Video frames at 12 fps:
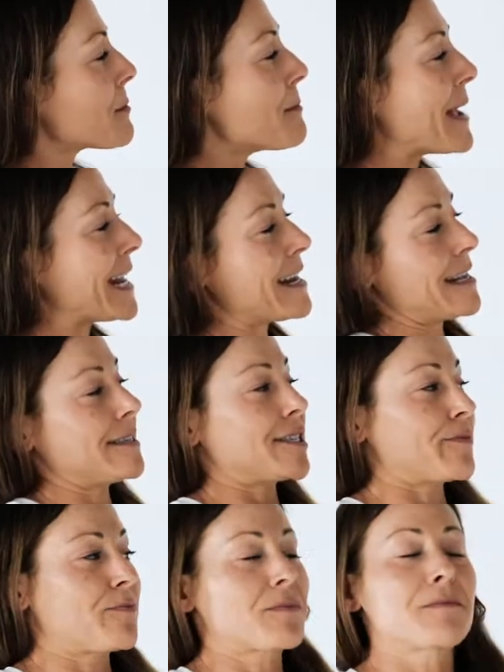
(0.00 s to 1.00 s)

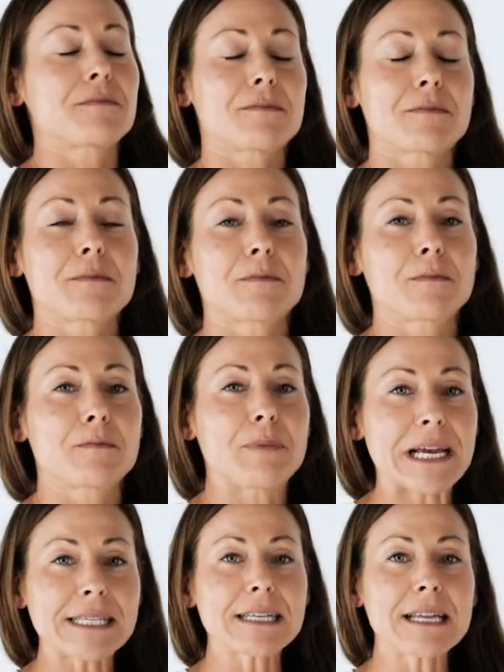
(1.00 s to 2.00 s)
Maintenance.
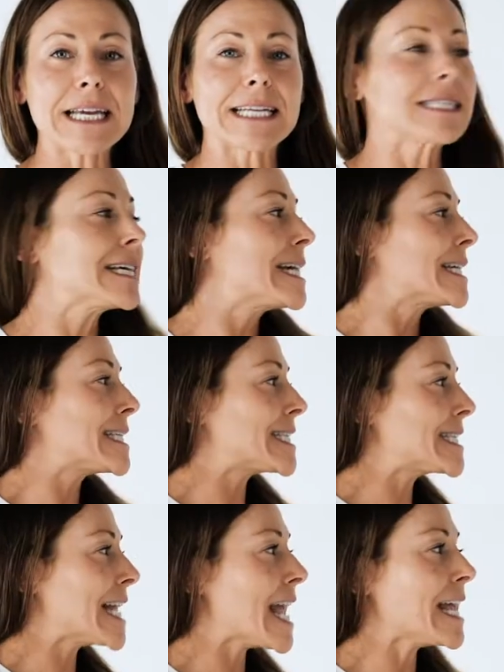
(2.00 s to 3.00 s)
Basically, it's
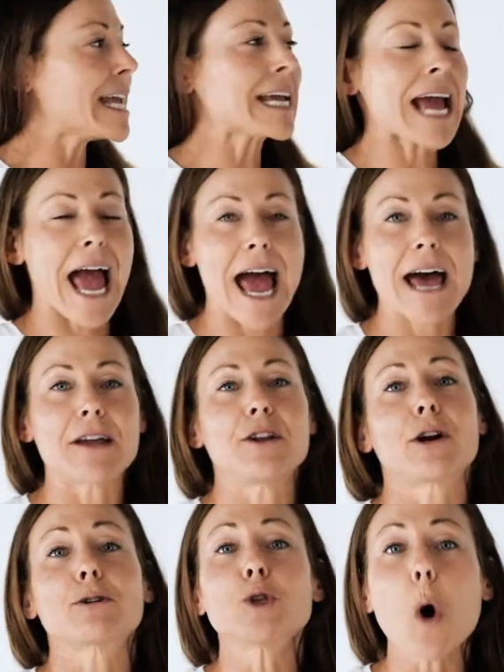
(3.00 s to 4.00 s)
staying at
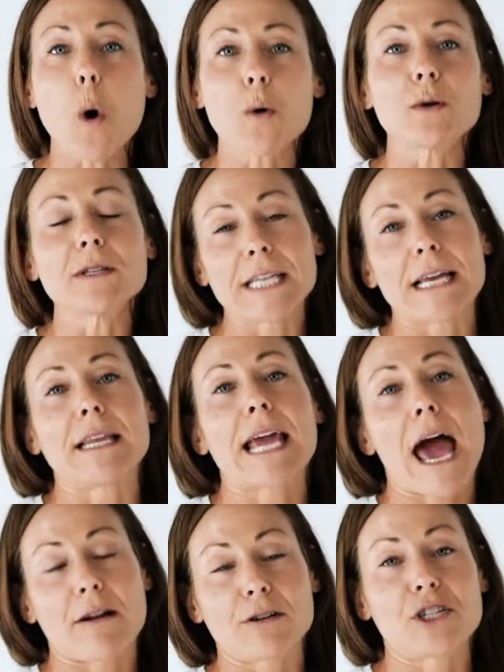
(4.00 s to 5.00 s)
your total daily
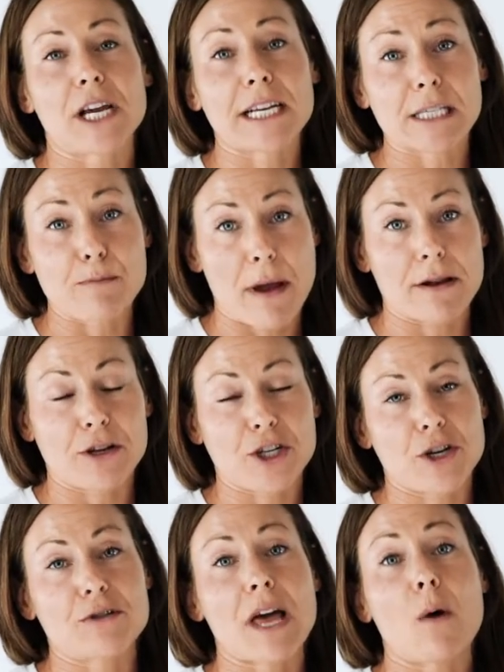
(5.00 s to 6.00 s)
energy
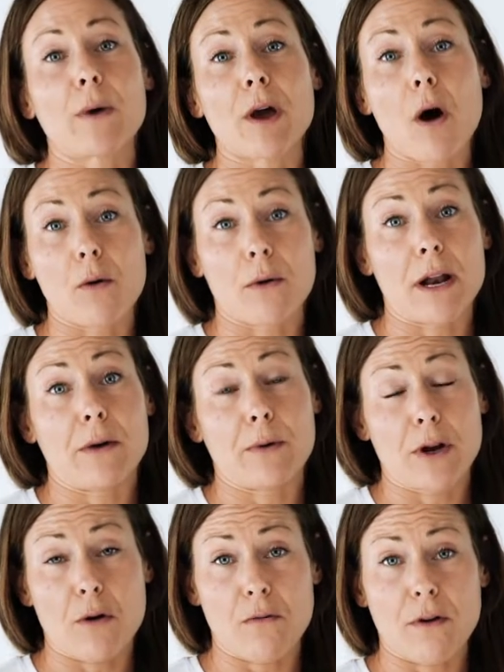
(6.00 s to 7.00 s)
expenditure that we already
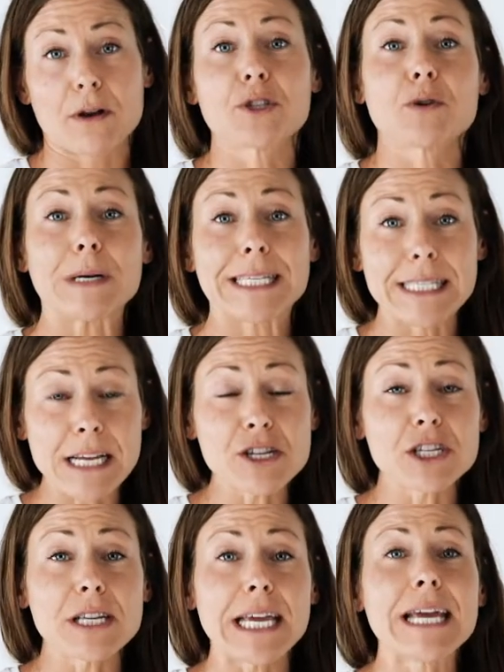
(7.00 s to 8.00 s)
went over. So
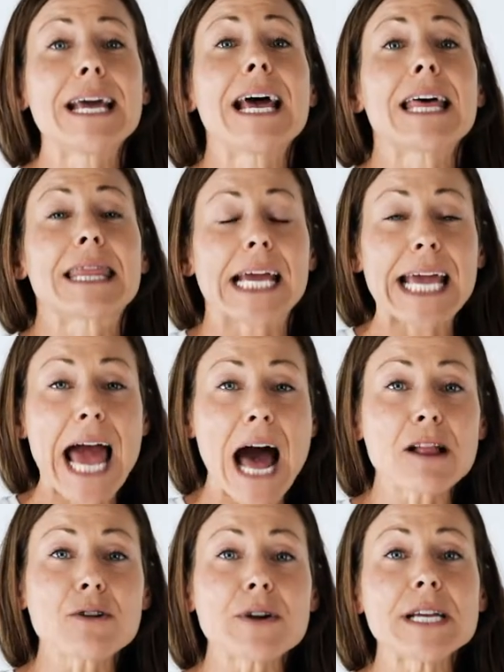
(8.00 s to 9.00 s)
essentially, the
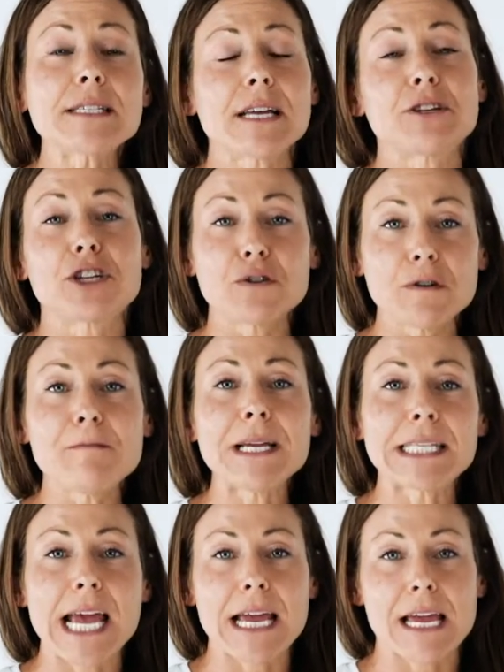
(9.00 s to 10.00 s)
calories that you would
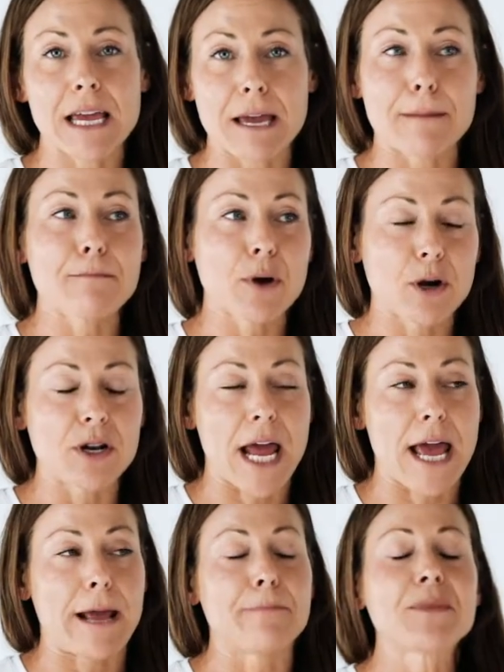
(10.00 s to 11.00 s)
be taking in per
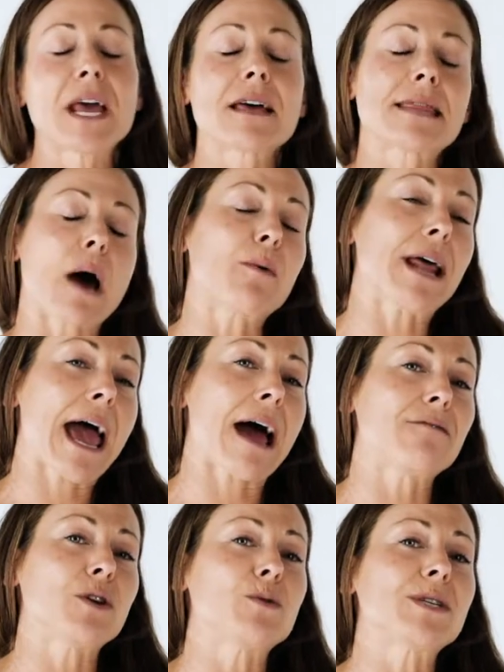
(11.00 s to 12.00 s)
day that would
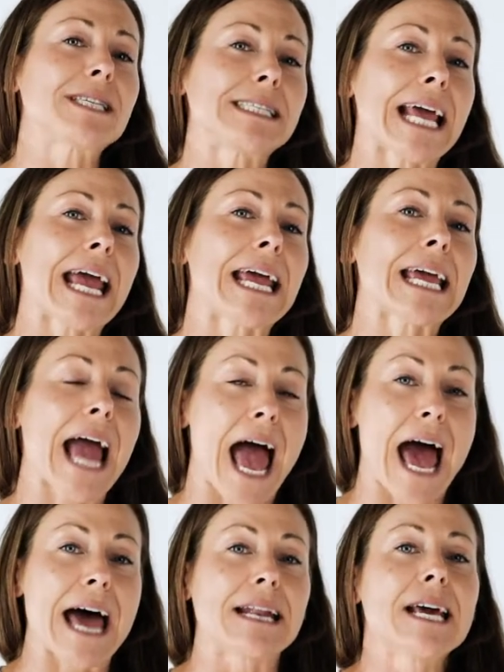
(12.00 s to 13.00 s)
have you staying
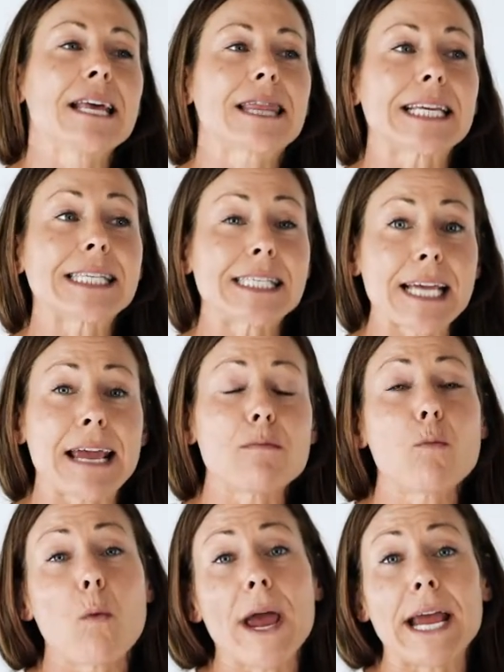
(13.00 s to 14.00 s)
at the
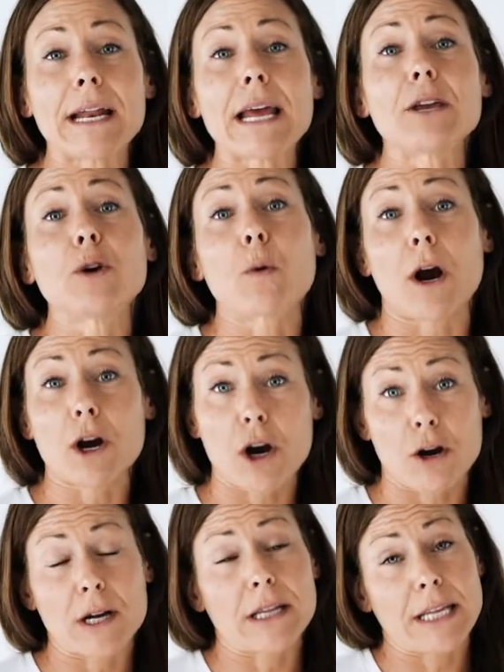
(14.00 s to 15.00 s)
same weight you are
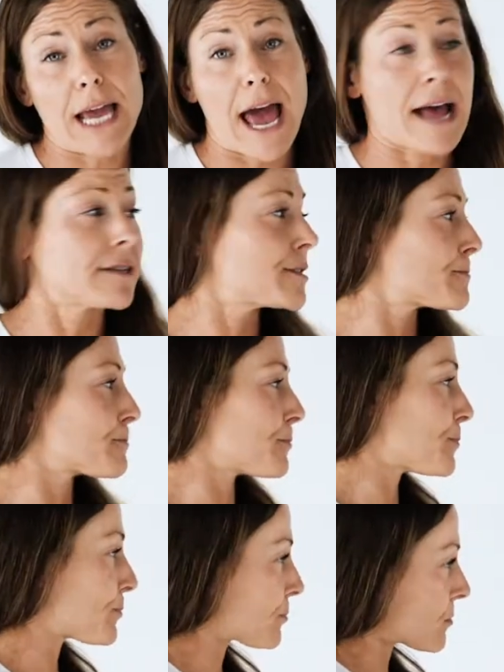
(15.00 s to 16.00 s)
currently at.
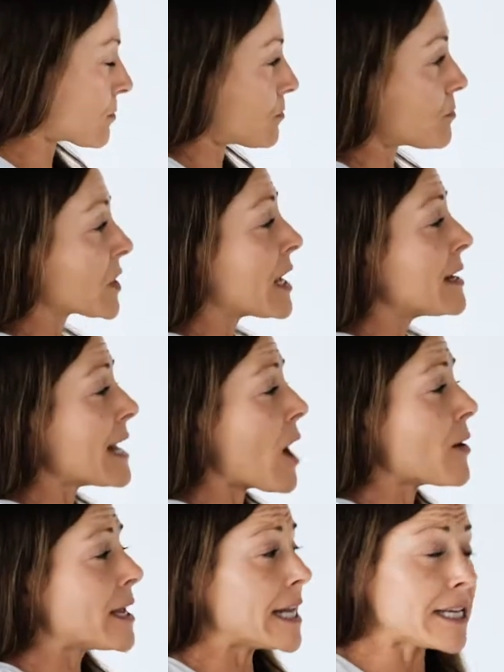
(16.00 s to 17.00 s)

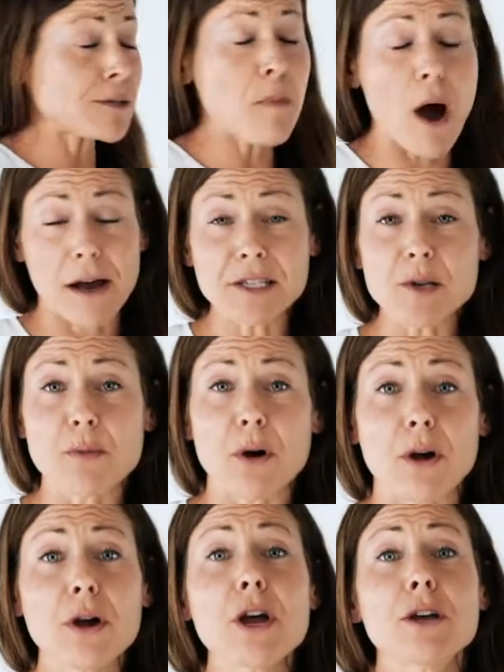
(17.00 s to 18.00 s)
Now, it is
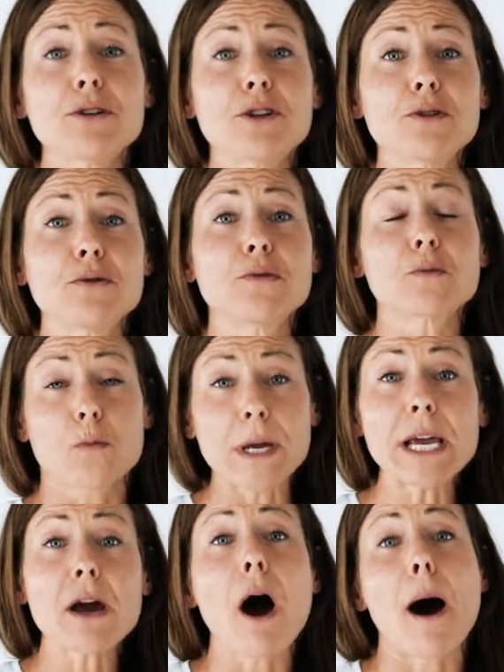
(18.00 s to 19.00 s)
possible to
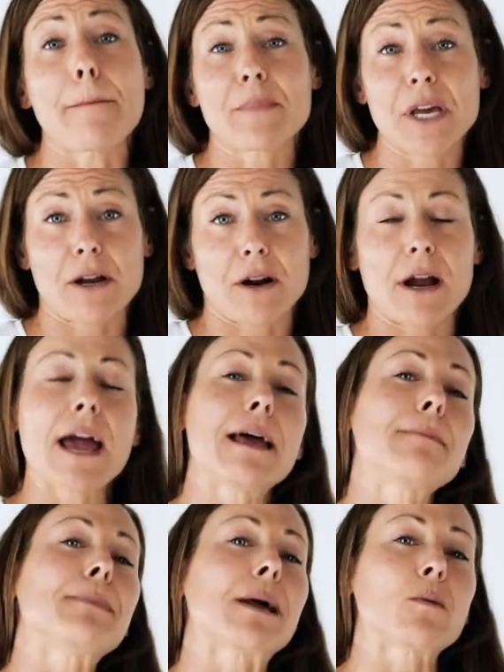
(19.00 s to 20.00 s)
recomp here.
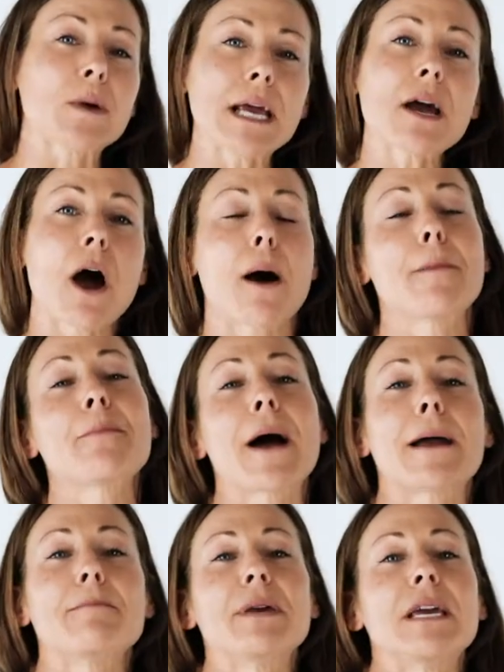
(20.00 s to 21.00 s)
And by recomp,
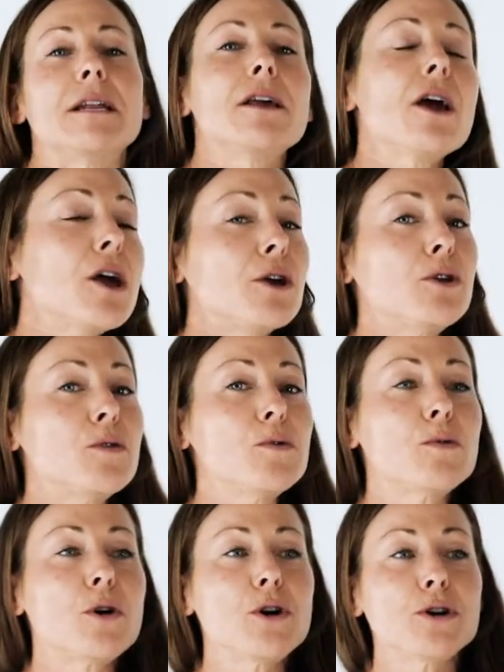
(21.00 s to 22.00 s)
I mean
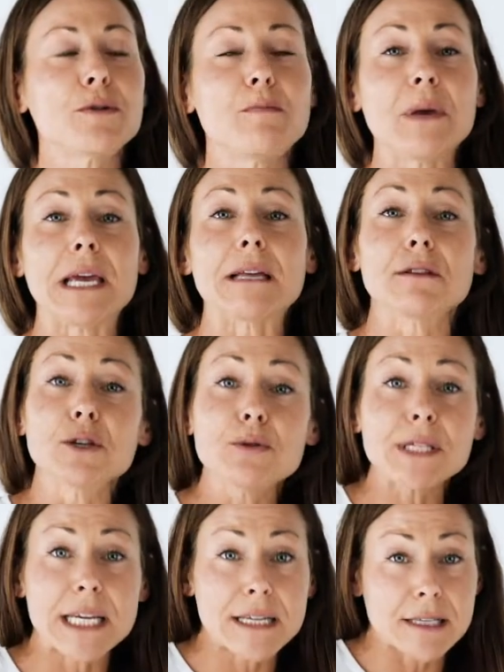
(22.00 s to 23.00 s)
you could be
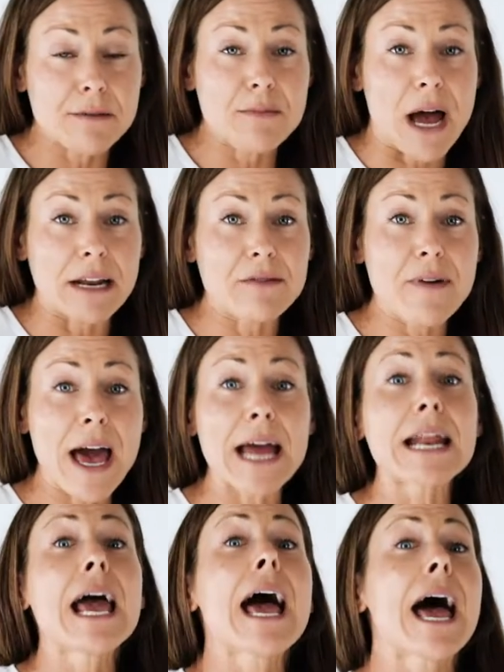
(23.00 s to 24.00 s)
losing some body
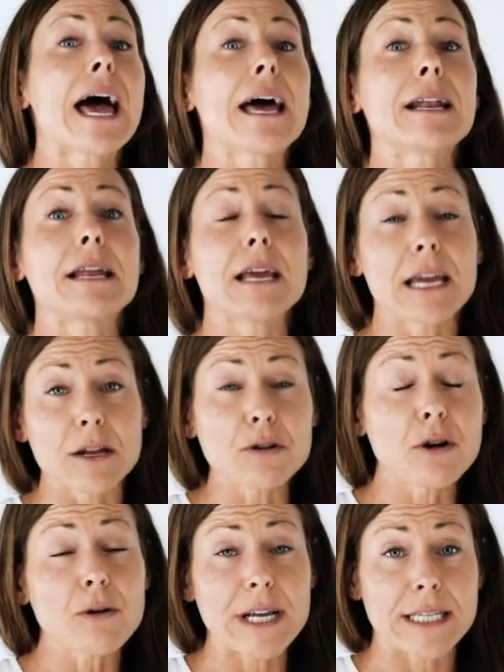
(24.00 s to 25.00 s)
fat and
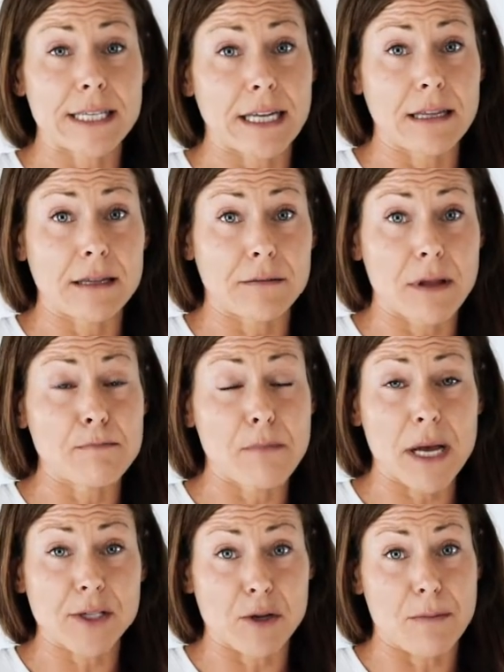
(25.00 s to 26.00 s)
increasing
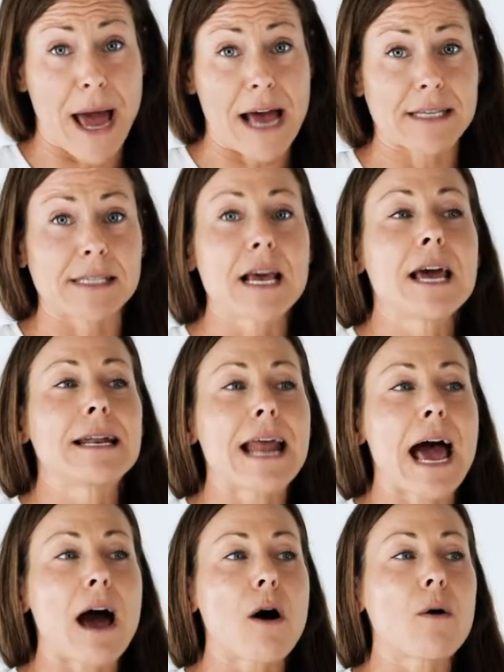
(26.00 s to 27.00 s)
muscle mass.
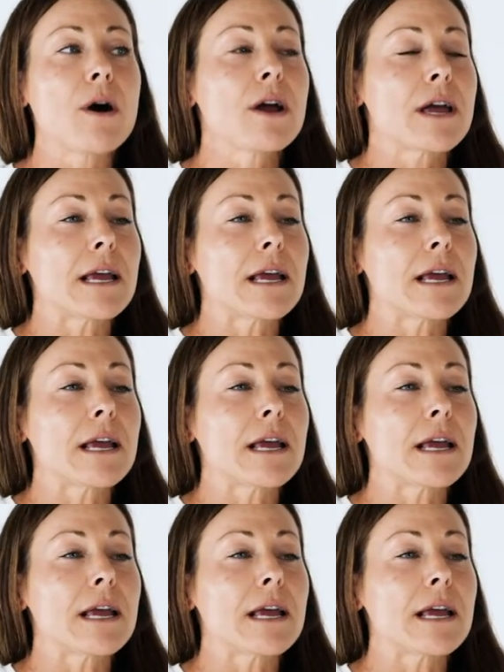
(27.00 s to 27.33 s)
Now,